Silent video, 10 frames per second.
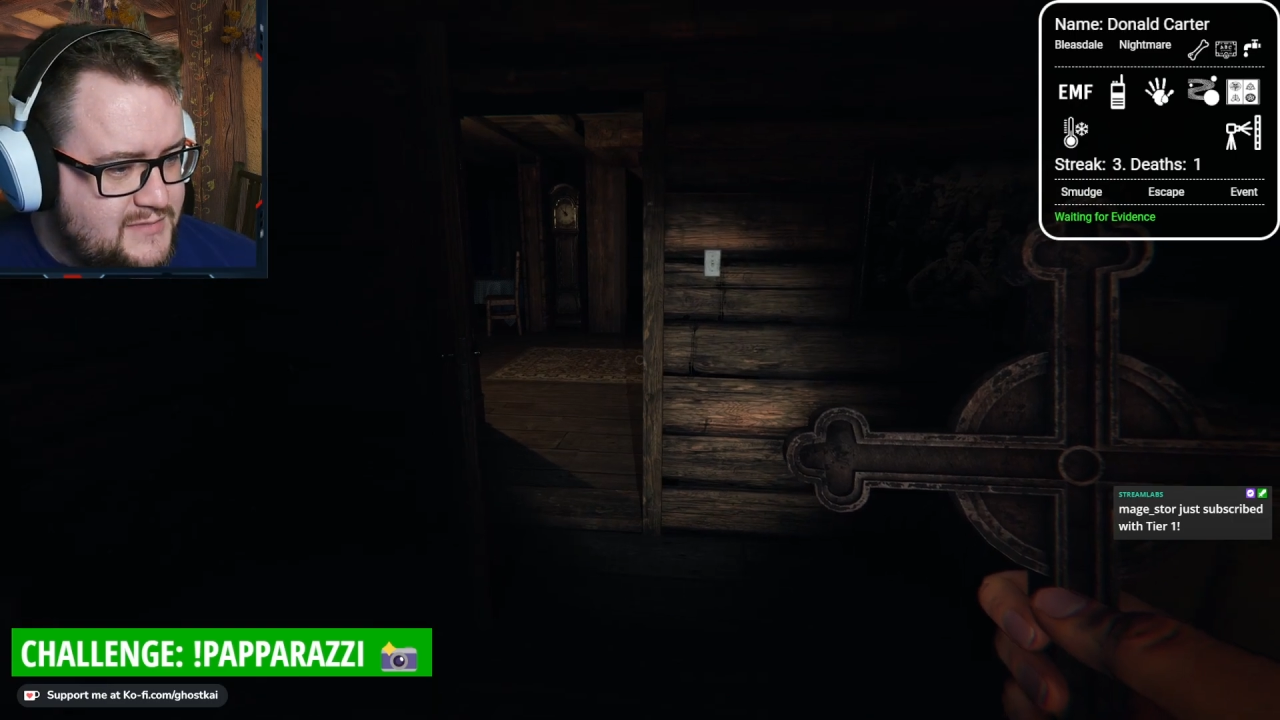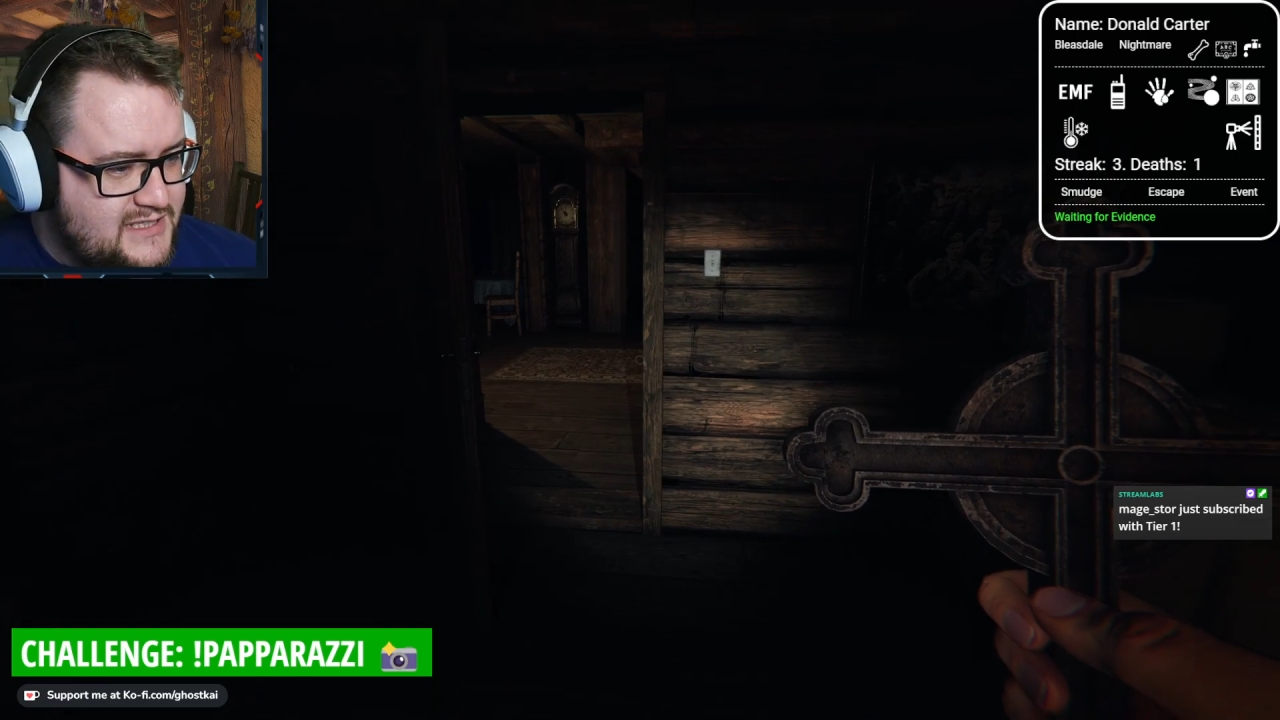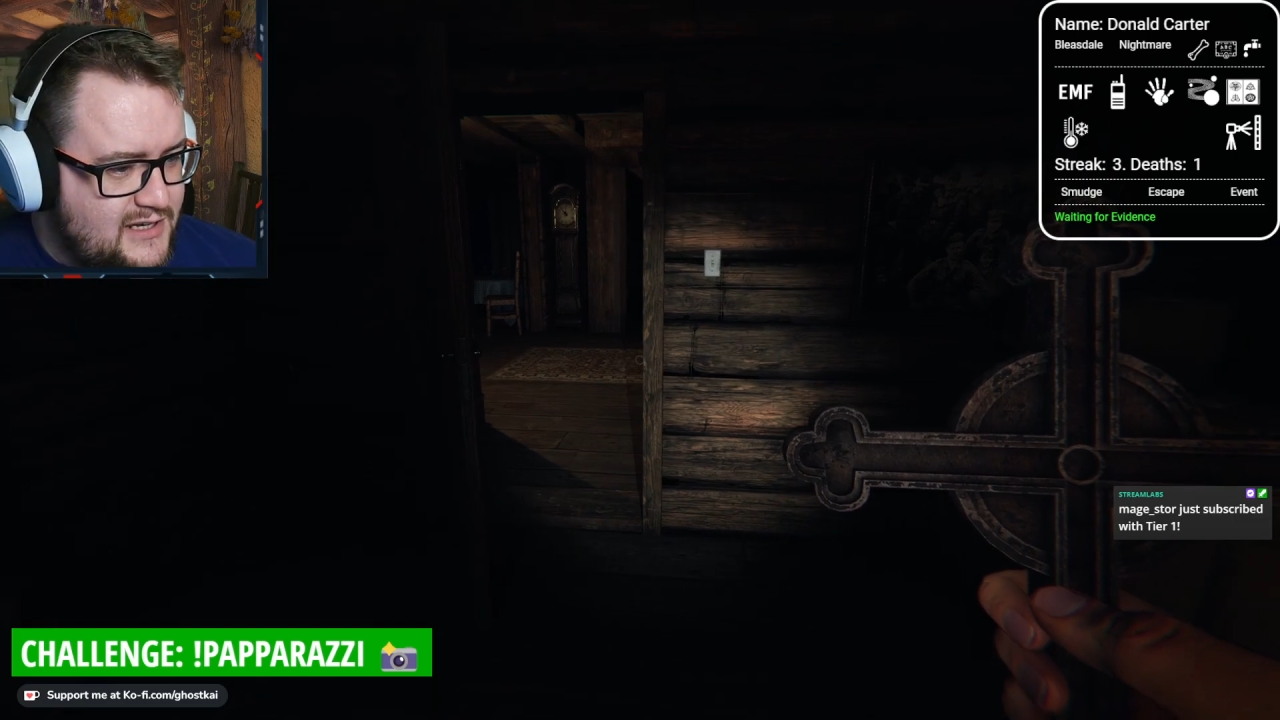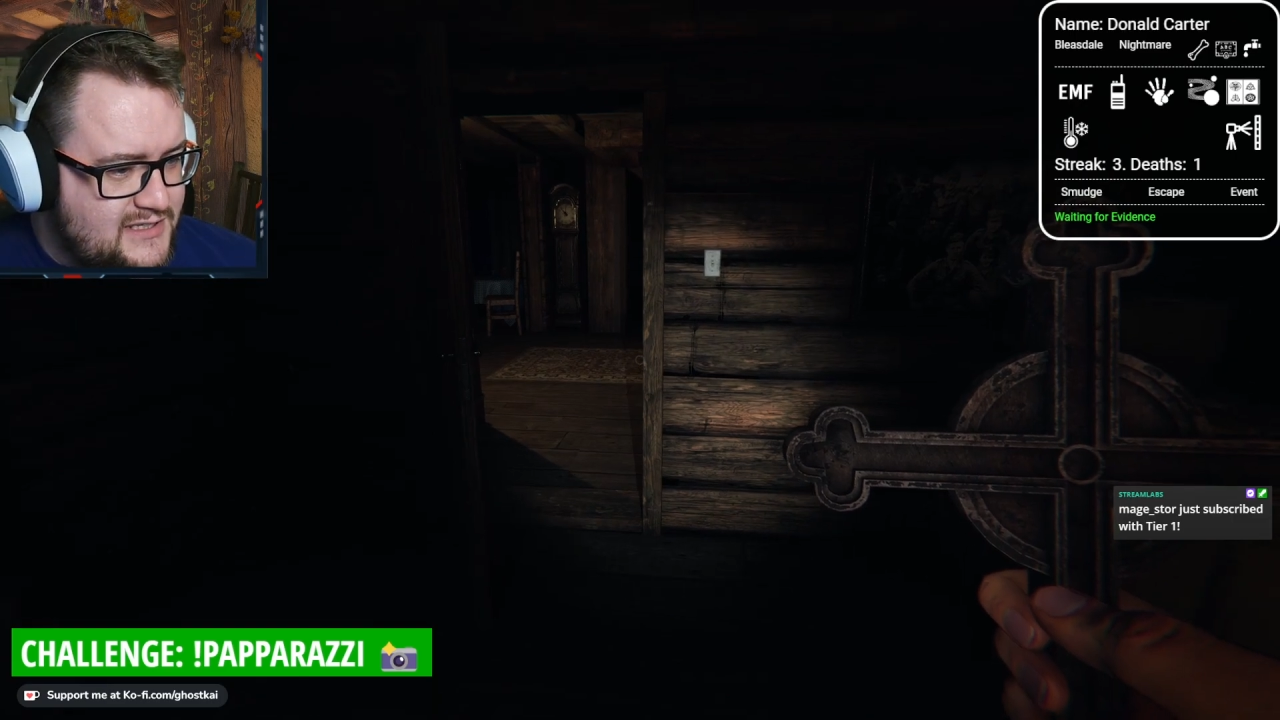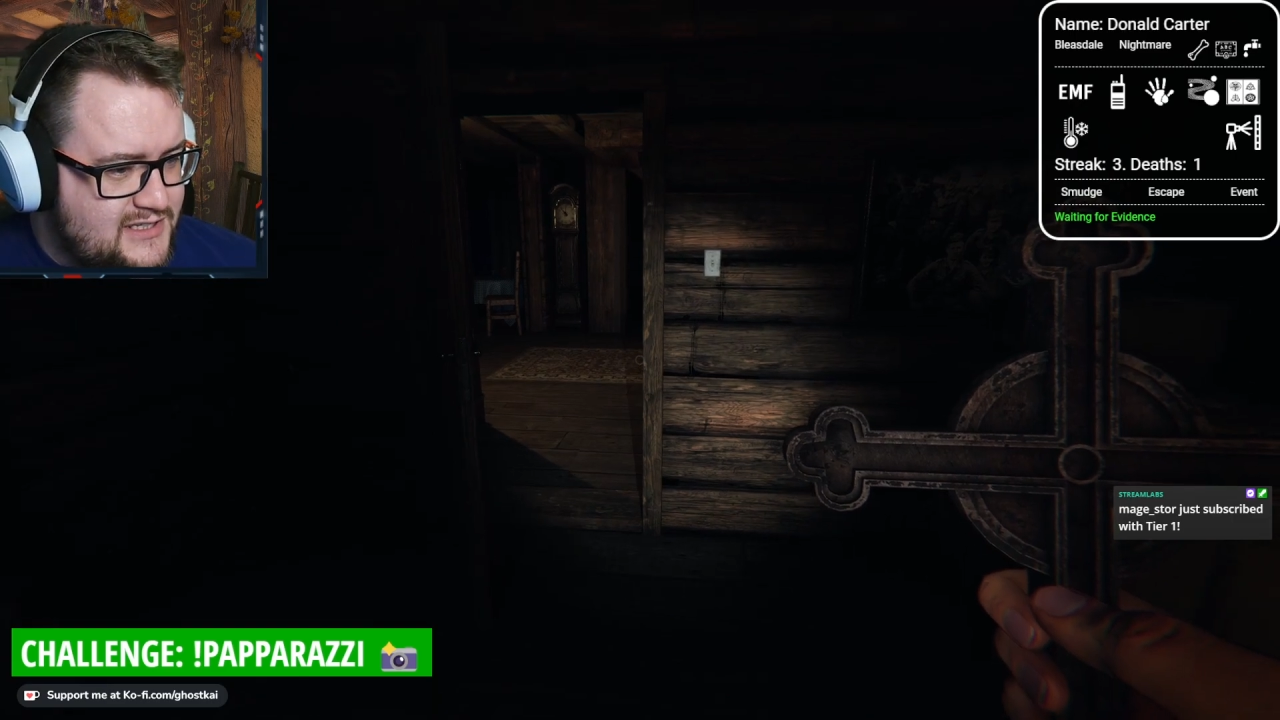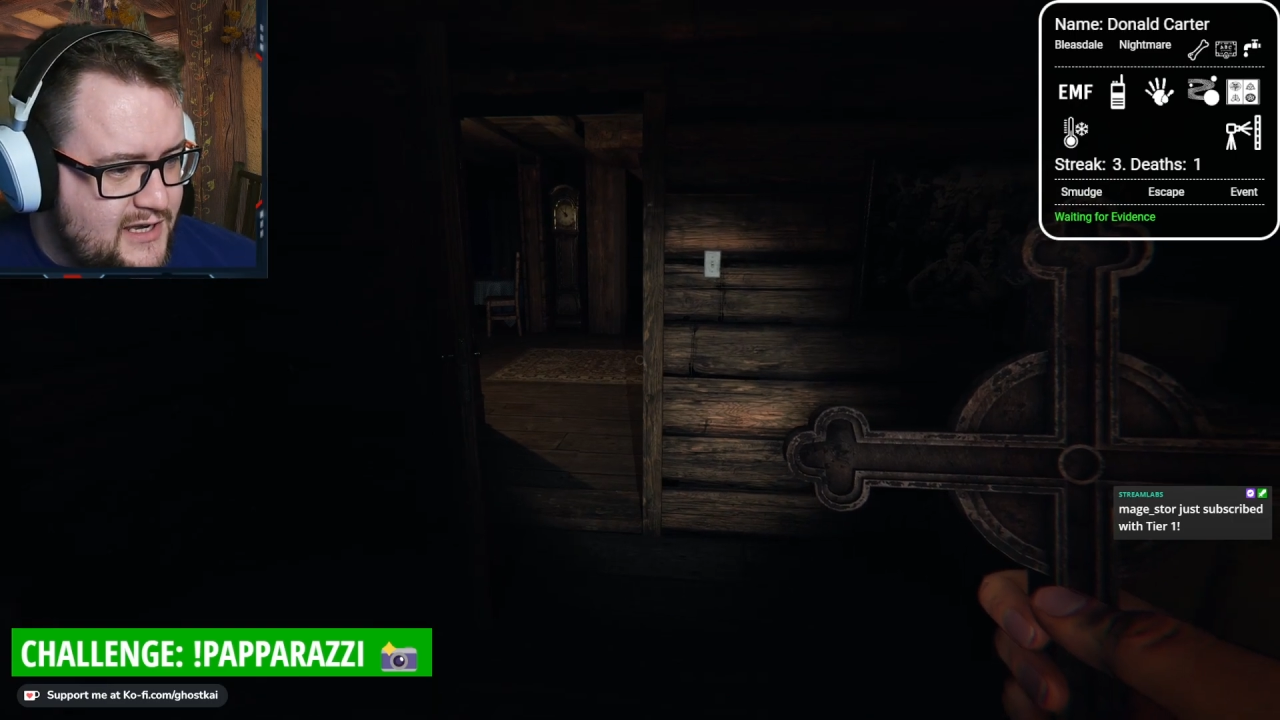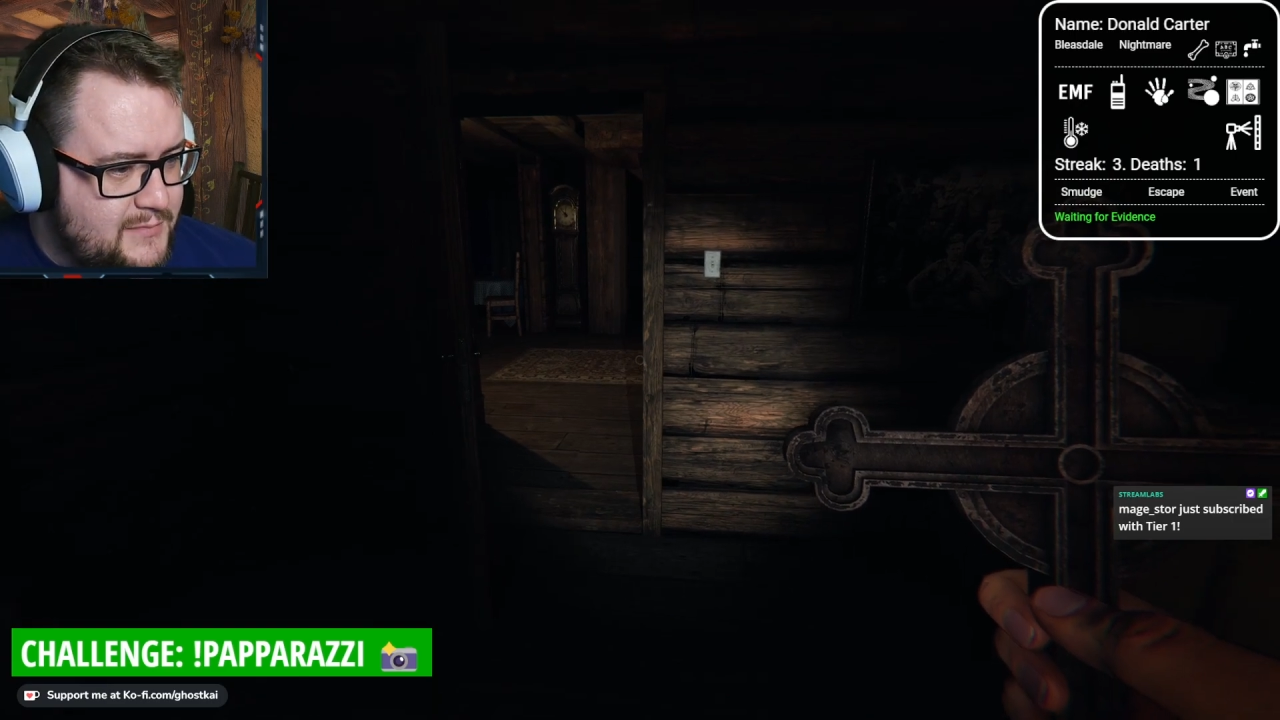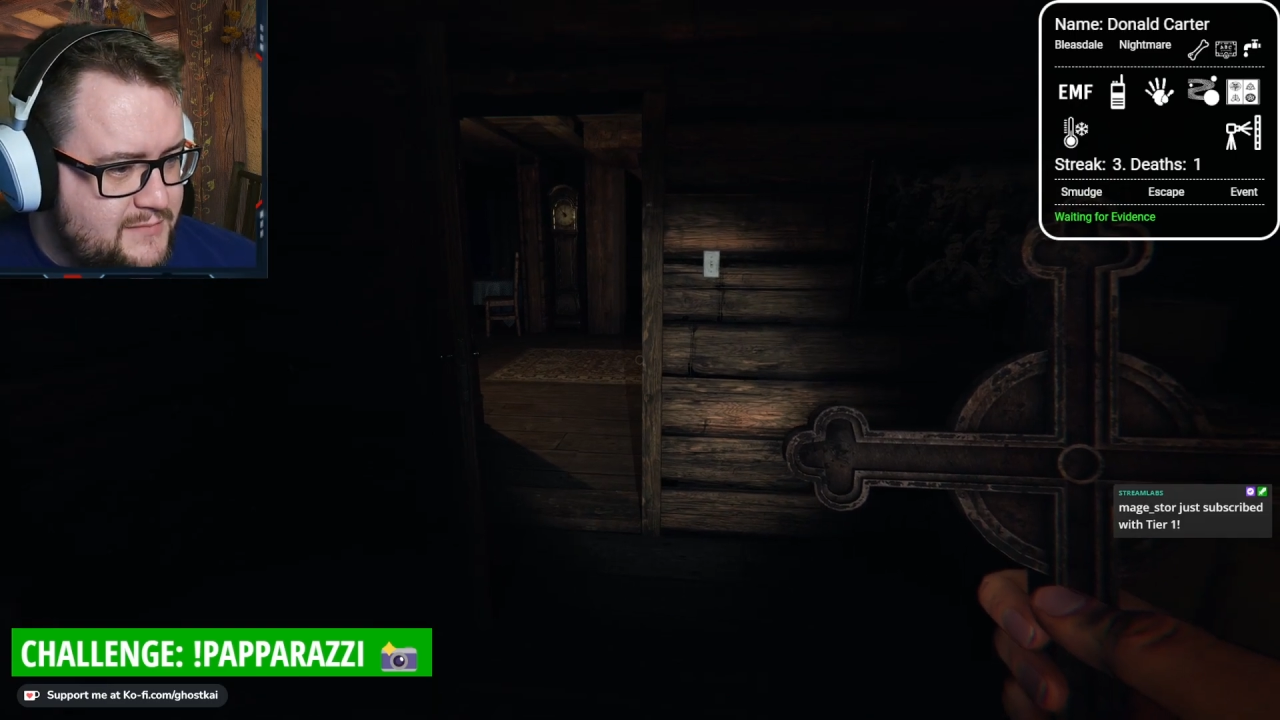since last time.